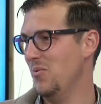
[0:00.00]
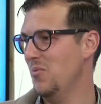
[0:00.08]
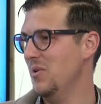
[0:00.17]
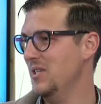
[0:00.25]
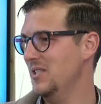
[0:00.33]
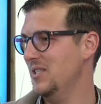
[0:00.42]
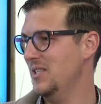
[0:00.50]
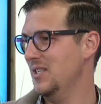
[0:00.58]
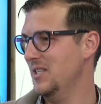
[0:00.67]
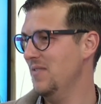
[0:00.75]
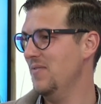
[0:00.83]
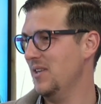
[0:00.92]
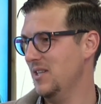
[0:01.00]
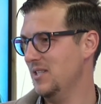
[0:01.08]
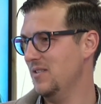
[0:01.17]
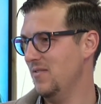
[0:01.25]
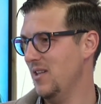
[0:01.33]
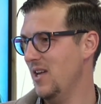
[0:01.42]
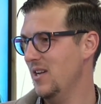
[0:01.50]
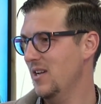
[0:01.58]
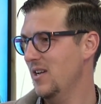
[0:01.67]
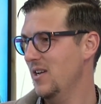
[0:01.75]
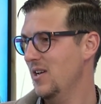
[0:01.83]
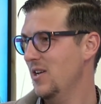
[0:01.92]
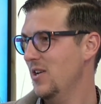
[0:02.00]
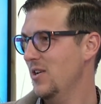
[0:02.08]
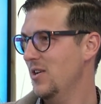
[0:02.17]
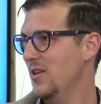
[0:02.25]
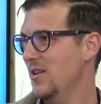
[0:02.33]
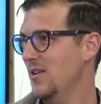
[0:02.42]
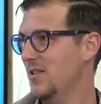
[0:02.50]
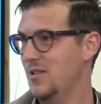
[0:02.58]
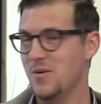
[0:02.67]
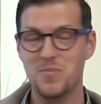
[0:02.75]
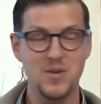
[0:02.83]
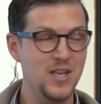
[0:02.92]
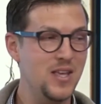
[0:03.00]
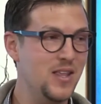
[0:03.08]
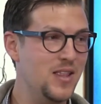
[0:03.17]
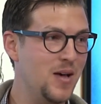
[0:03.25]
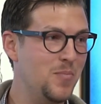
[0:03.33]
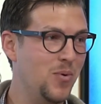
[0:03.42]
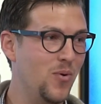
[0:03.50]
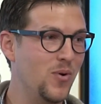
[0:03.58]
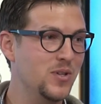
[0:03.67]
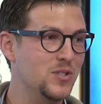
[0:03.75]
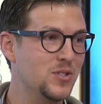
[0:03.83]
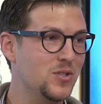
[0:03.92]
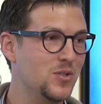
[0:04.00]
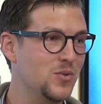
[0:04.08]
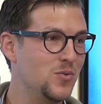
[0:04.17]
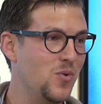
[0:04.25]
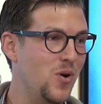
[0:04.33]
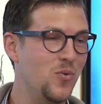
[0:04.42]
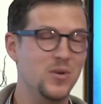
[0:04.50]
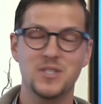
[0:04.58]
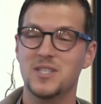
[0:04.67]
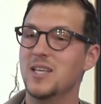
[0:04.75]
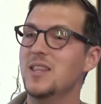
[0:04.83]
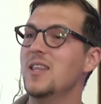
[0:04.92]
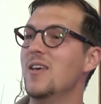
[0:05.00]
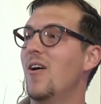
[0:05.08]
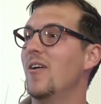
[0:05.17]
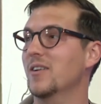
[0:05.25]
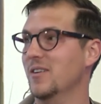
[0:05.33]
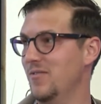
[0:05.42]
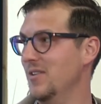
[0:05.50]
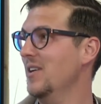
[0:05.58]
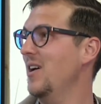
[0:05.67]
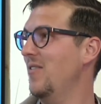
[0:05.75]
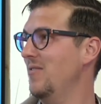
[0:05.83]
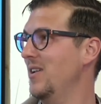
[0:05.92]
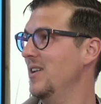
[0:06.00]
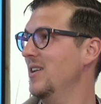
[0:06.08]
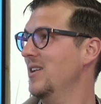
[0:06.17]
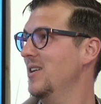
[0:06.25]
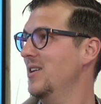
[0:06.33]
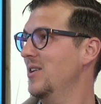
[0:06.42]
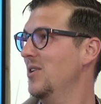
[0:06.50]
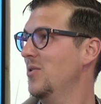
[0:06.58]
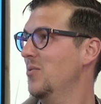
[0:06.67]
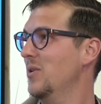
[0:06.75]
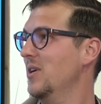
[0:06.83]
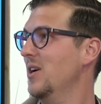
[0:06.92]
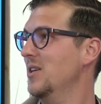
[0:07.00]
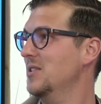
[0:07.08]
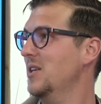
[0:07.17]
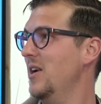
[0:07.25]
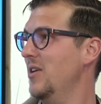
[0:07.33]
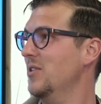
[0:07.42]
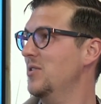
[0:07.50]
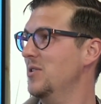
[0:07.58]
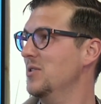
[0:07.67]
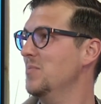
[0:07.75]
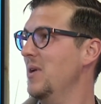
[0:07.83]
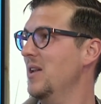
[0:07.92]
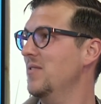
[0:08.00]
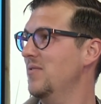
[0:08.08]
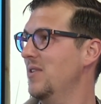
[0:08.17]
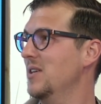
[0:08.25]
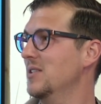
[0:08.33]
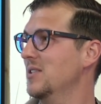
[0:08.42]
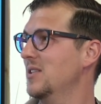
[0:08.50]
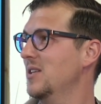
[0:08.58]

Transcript: What is the significance of that? To me, that points to what was in the Ark of the Covenant, where God's character is manifest.